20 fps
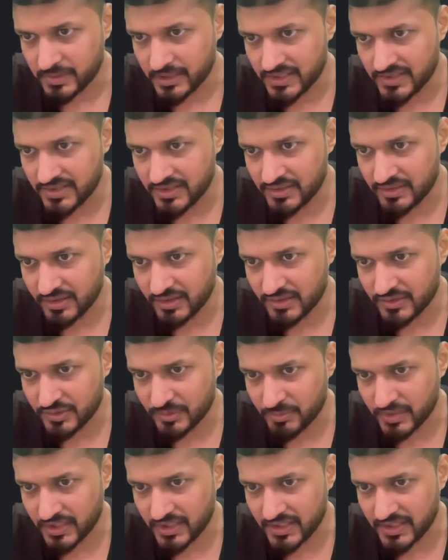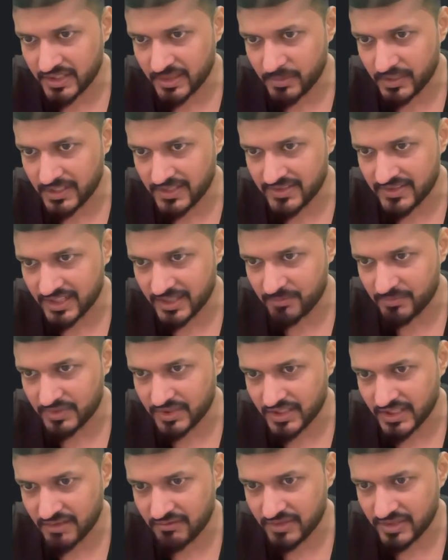Buzz is also printed by same
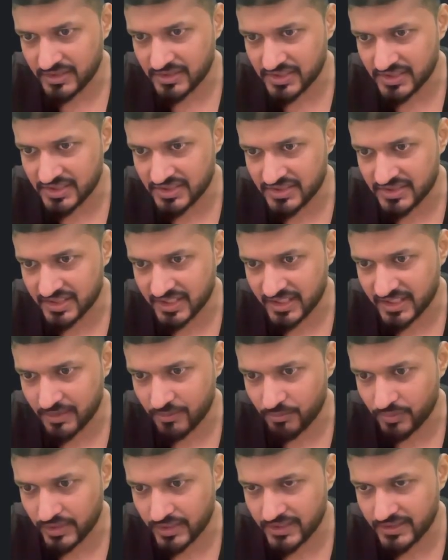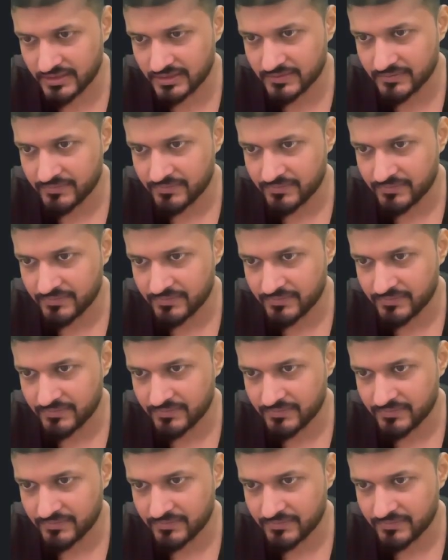thread, which is thread 1.